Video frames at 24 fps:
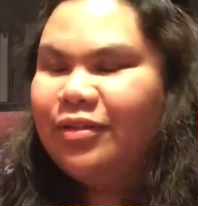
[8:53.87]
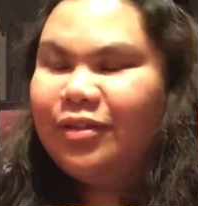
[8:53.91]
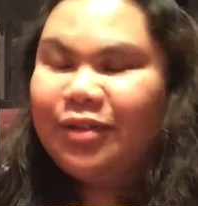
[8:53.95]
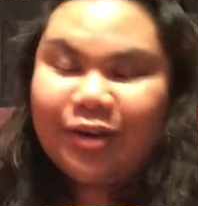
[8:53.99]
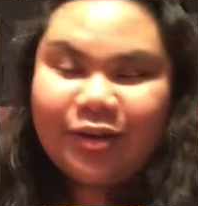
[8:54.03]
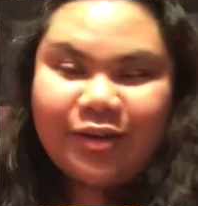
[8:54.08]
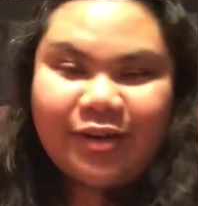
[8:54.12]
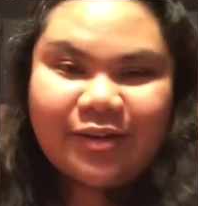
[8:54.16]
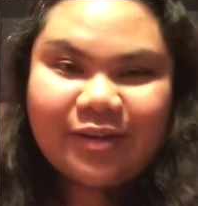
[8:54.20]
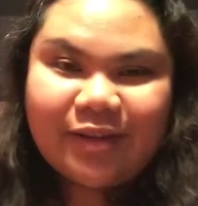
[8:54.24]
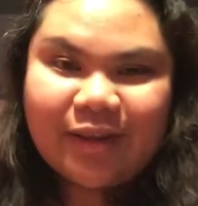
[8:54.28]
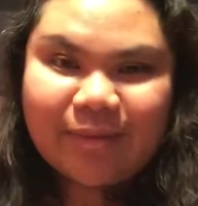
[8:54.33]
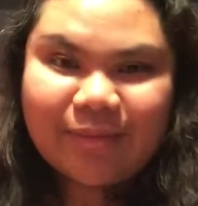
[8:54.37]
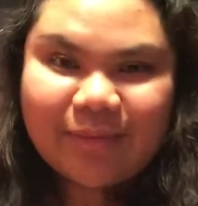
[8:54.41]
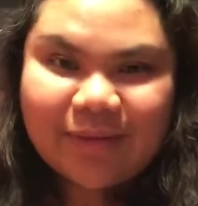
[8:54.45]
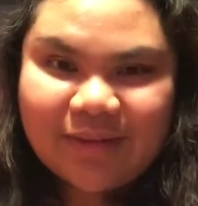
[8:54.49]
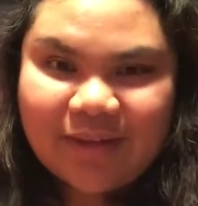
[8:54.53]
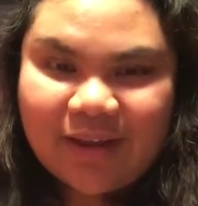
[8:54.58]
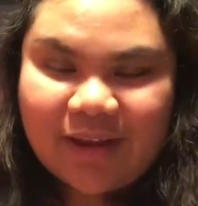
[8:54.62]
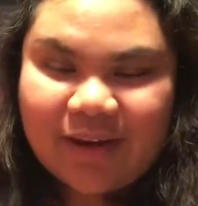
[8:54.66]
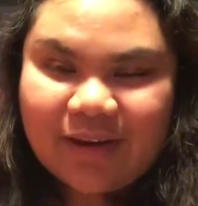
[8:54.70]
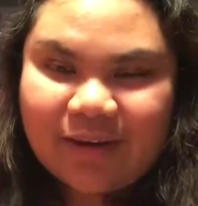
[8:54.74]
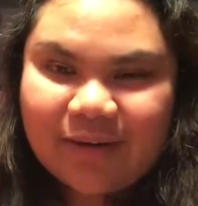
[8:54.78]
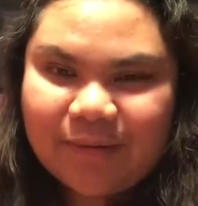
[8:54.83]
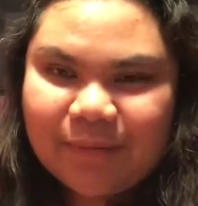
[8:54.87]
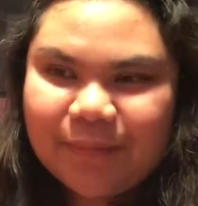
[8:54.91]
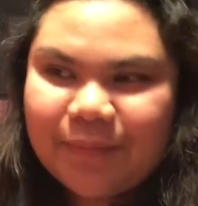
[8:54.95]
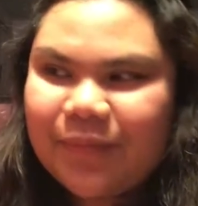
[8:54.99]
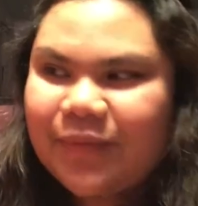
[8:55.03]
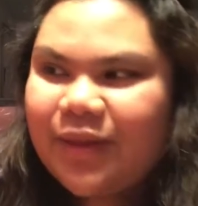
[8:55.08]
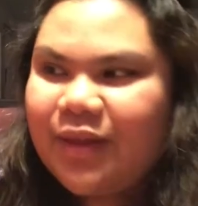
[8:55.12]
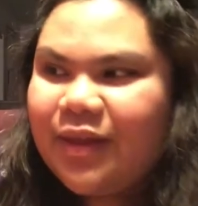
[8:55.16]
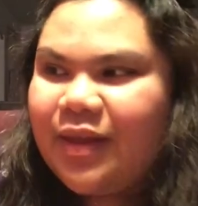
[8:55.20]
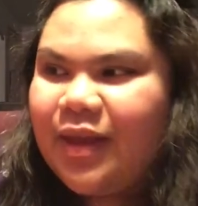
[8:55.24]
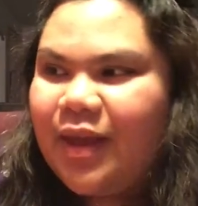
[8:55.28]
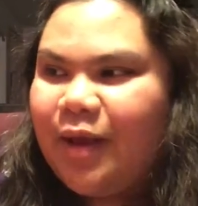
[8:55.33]
the same design,
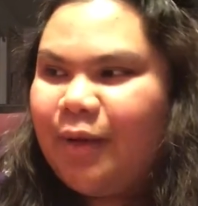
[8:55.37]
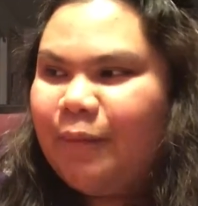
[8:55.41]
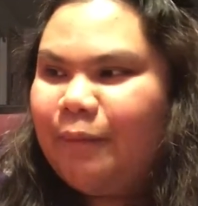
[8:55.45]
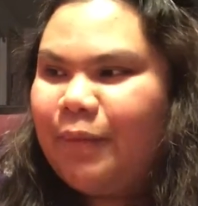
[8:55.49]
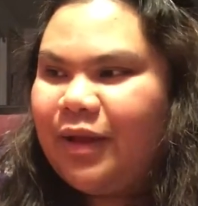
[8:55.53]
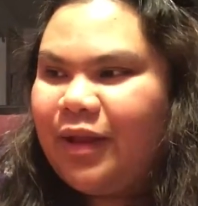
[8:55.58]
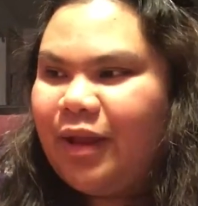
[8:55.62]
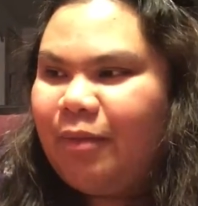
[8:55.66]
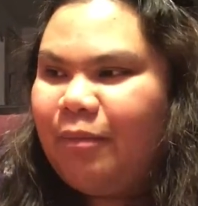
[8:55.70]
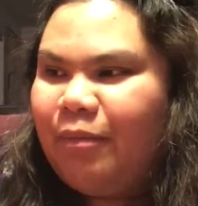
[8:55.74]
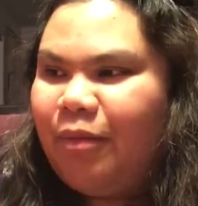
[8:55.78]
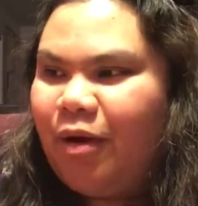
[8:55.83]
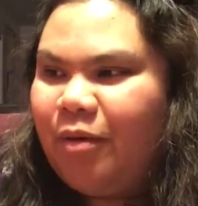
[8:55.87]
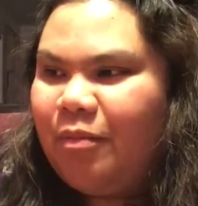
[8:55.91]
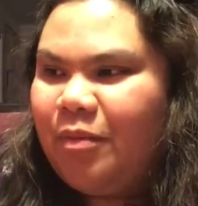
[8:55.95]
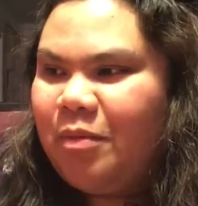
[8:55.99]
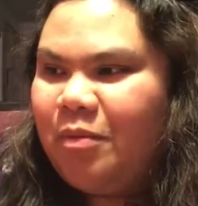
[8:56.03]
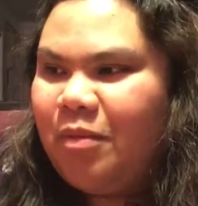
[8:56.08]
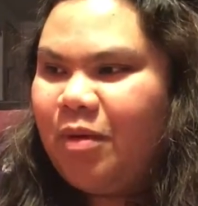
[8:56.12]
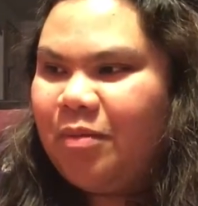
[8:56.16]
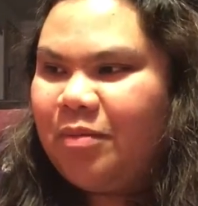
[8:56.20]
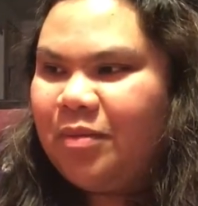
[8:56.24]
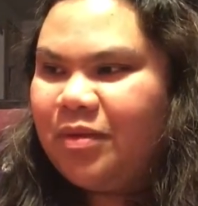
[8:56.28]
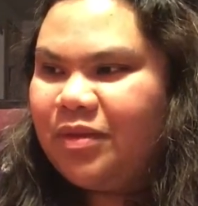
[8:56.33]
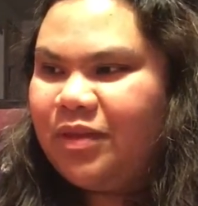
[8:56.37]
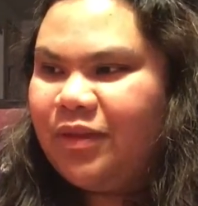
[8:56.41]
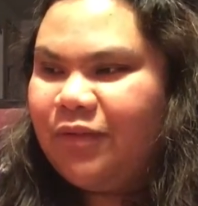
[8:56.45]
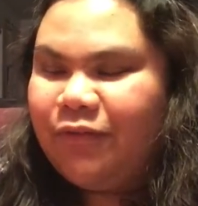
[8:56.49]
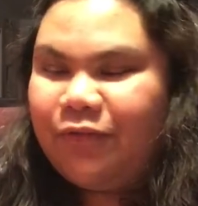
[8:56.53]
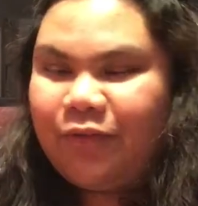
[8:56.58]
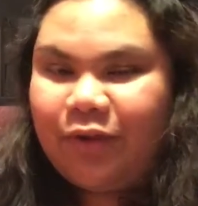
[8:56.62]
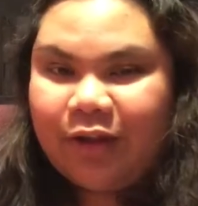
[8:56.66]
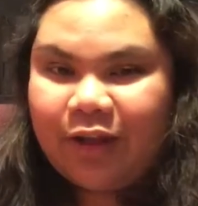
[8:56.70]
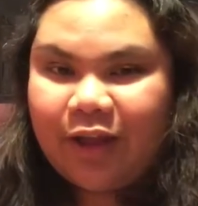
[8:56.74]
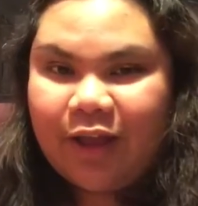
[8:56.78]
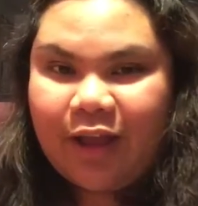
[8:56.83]
but I bought my mom a
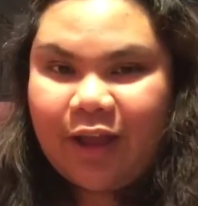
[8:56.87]
different